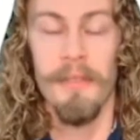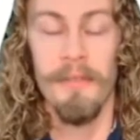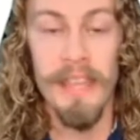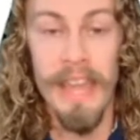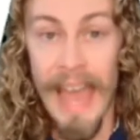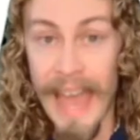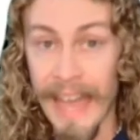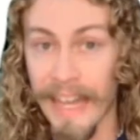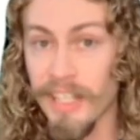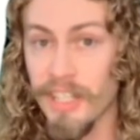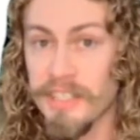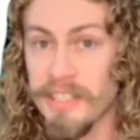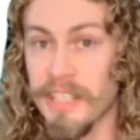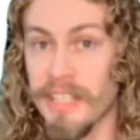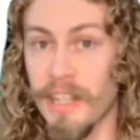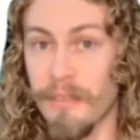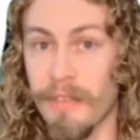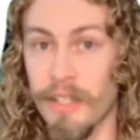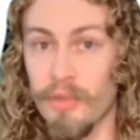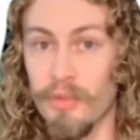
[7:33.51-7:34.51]
The anxious
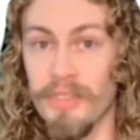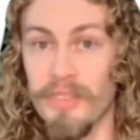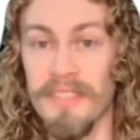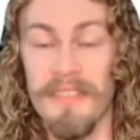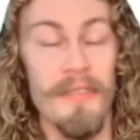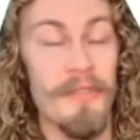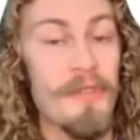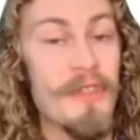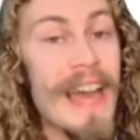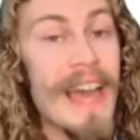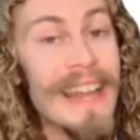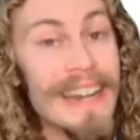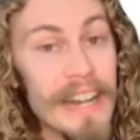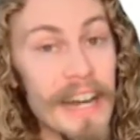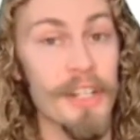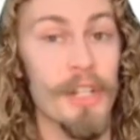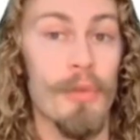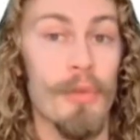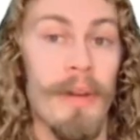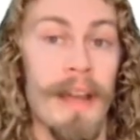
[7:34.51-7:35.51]
individuals then
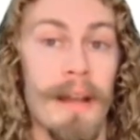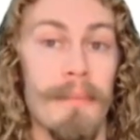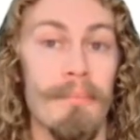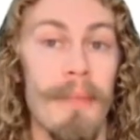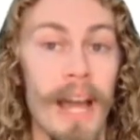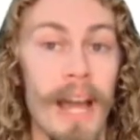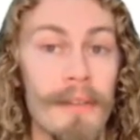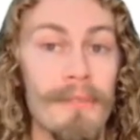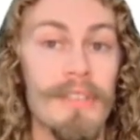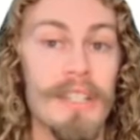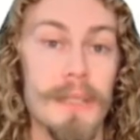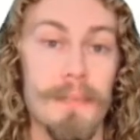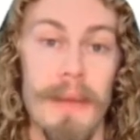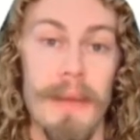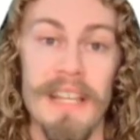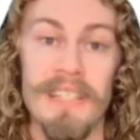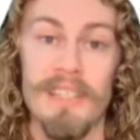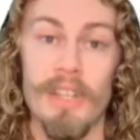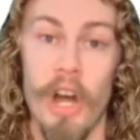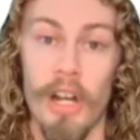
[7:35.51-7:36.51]
underwent
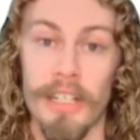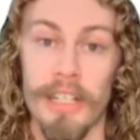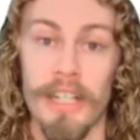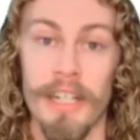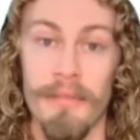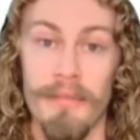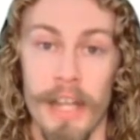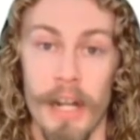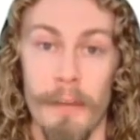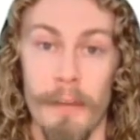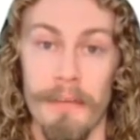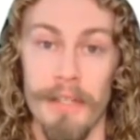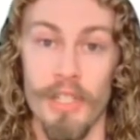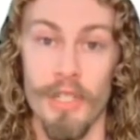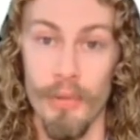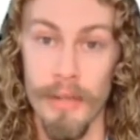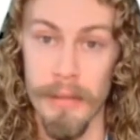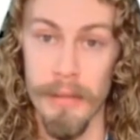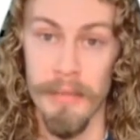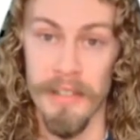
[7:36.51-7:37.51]
mindfulness-based cognitive therapy
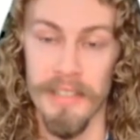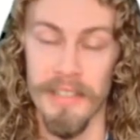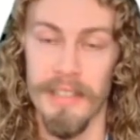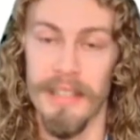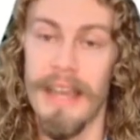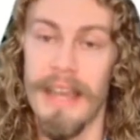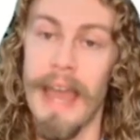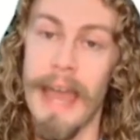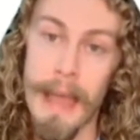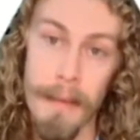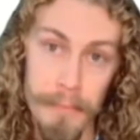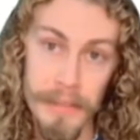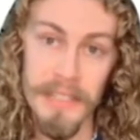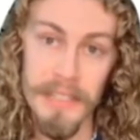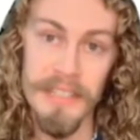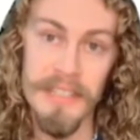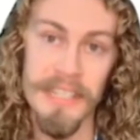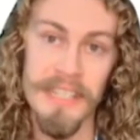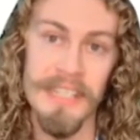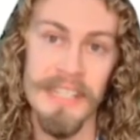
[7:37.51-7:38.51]
treatments,
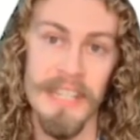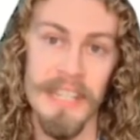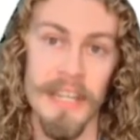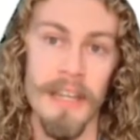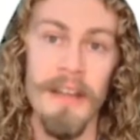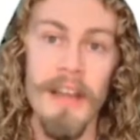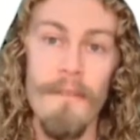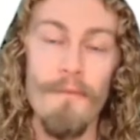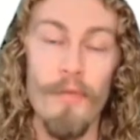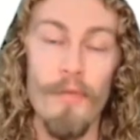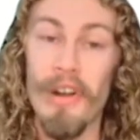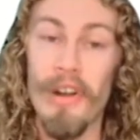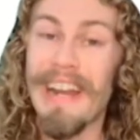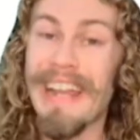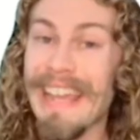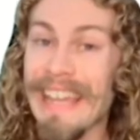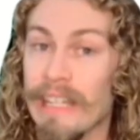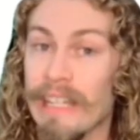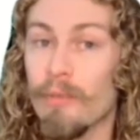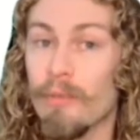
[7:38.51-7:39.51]
MBCT, for
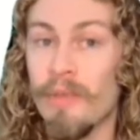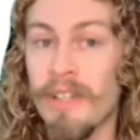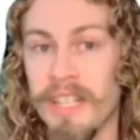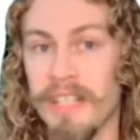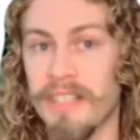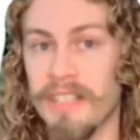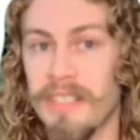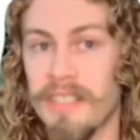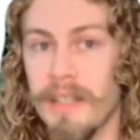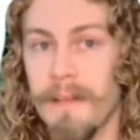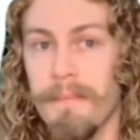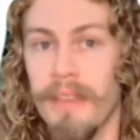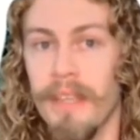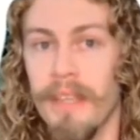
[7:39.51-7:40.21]
8 weeks.